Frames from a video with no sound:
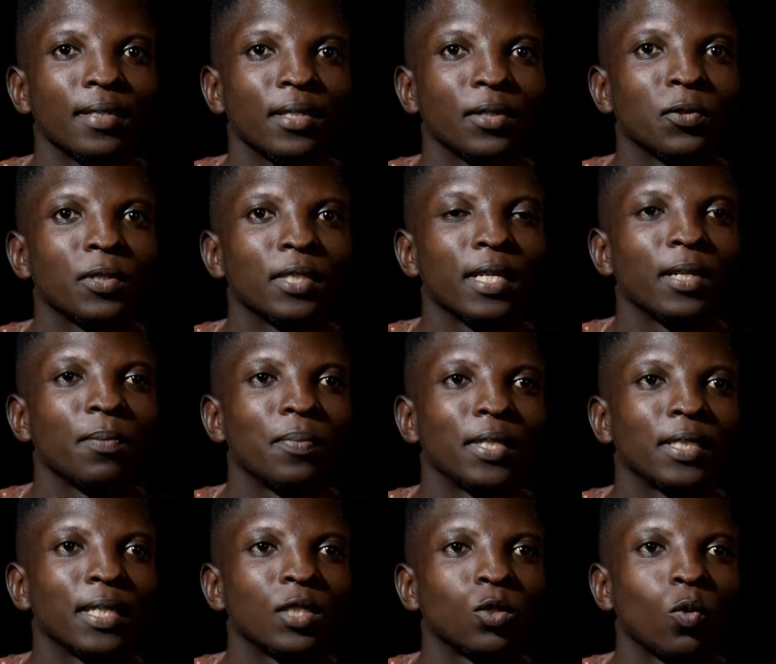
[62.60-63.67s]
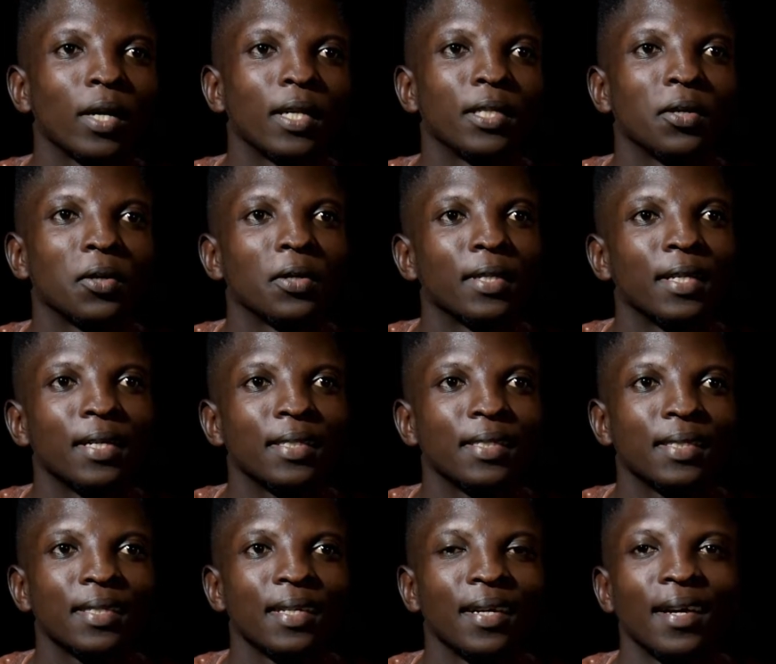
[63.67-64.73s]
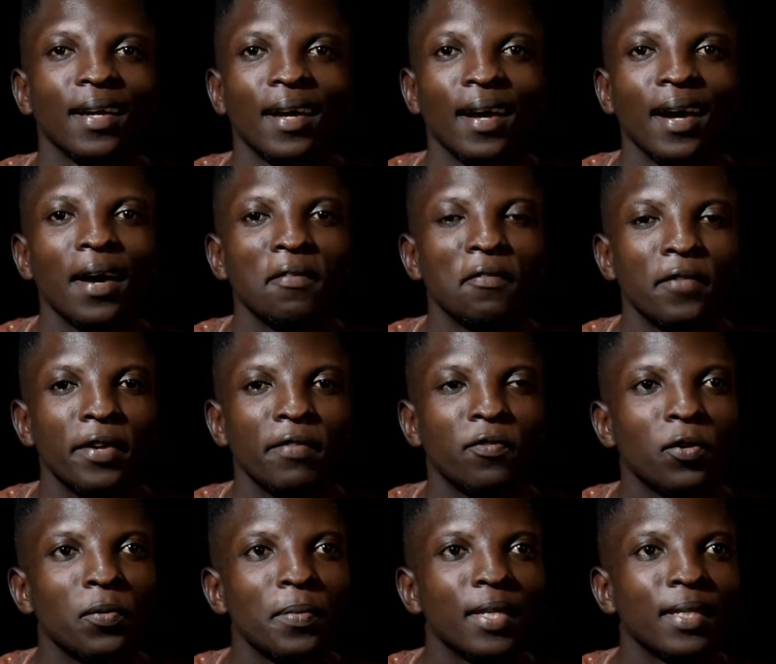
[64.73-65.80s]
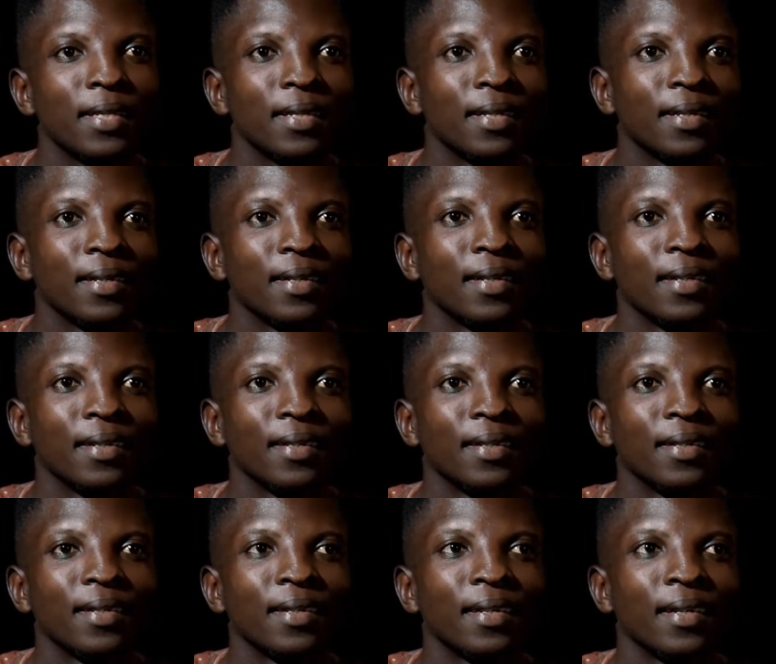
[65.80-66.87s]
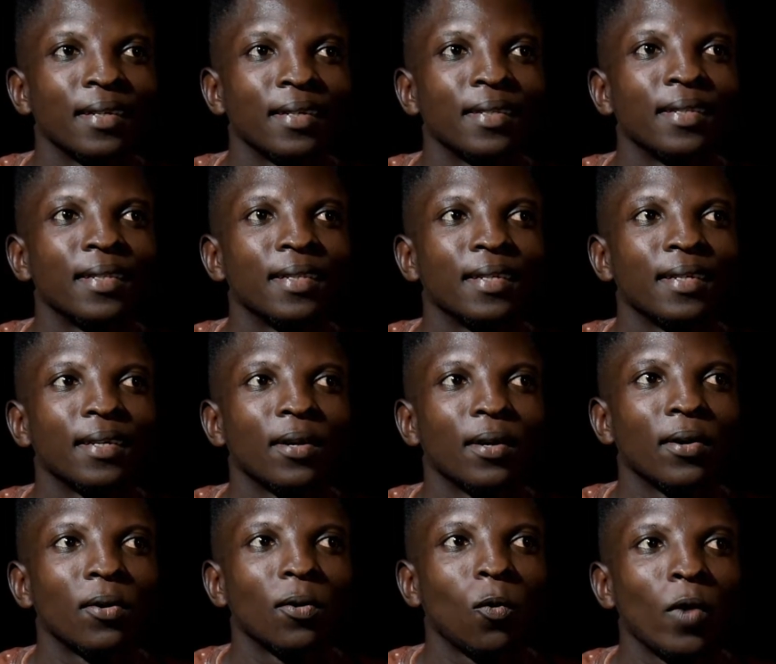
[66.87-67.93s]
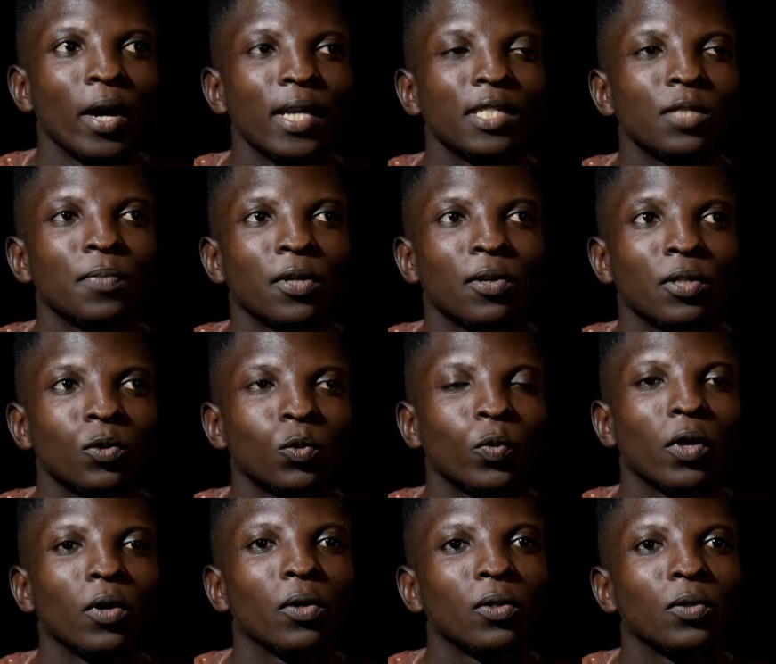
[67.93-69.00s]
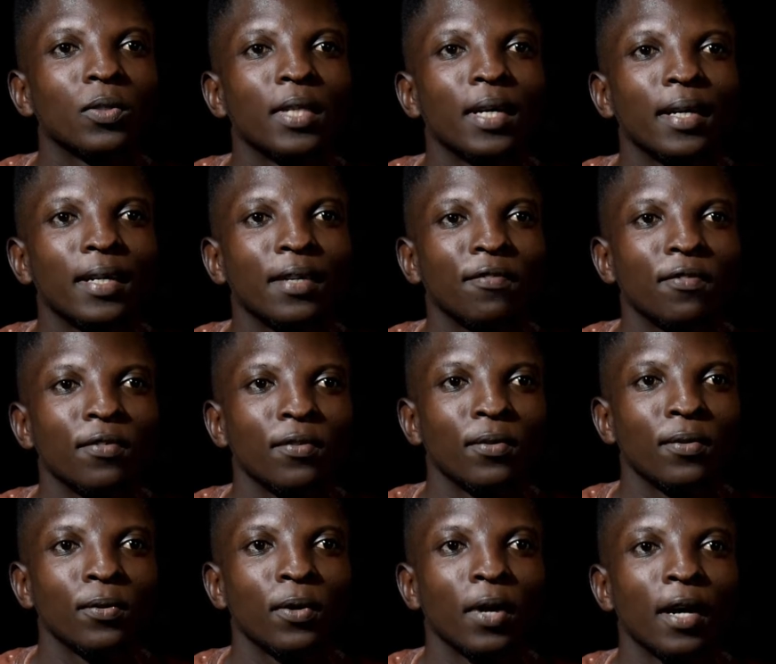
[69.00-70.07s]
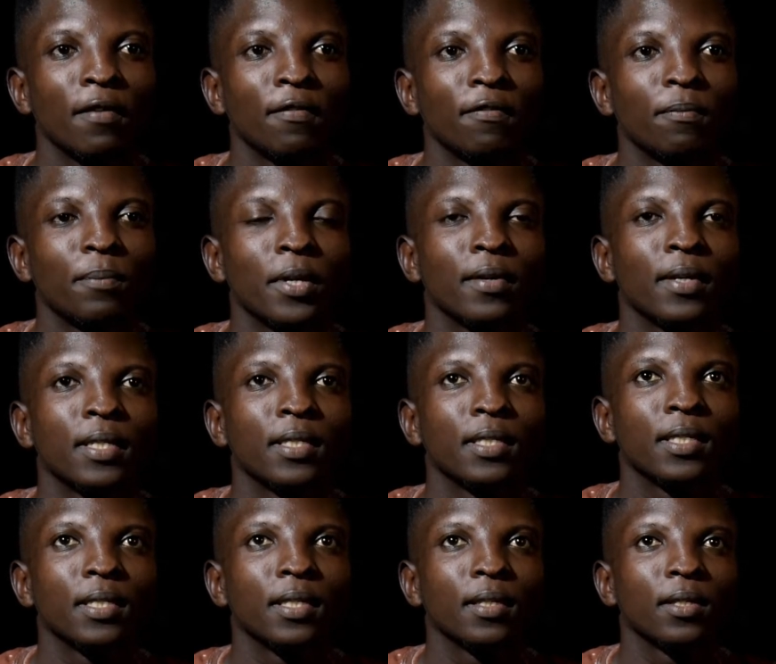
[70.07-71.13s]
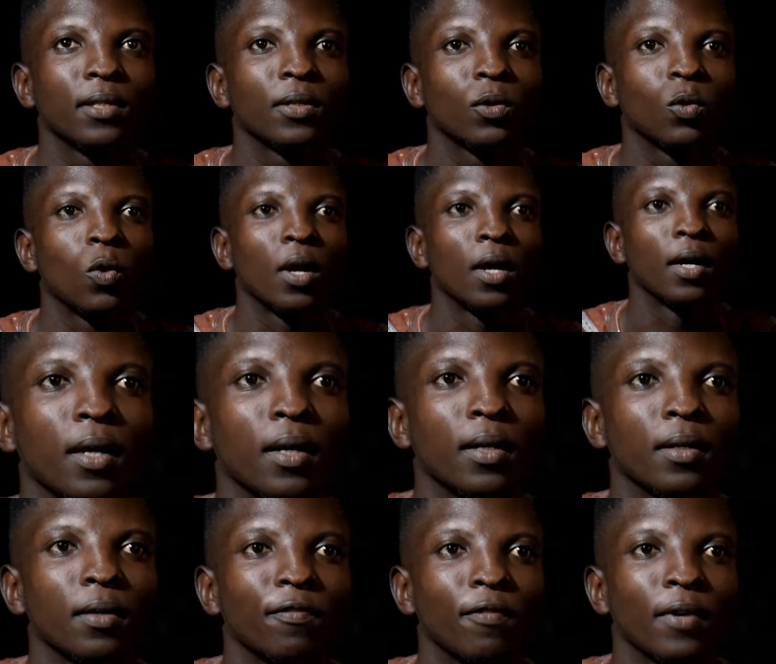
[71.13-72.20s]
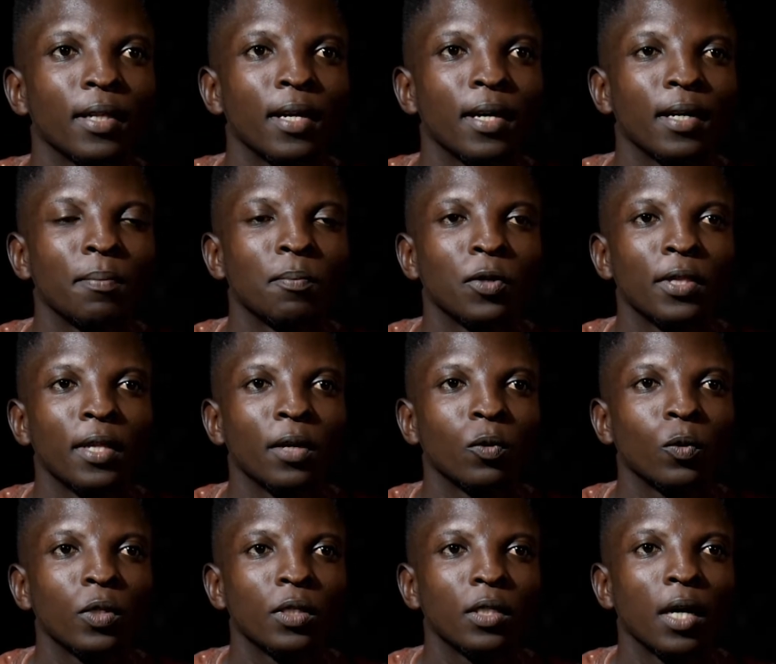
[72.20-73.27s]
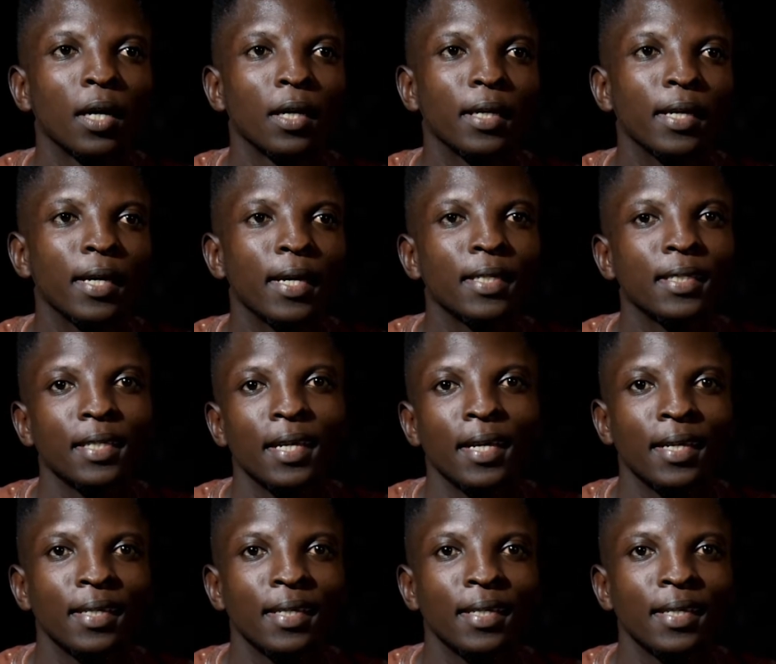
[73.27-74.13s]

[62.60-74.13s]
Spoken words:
sickle cell patients while the others are free from it. And why is because we all know that if you have parents who are father and mother who are AS,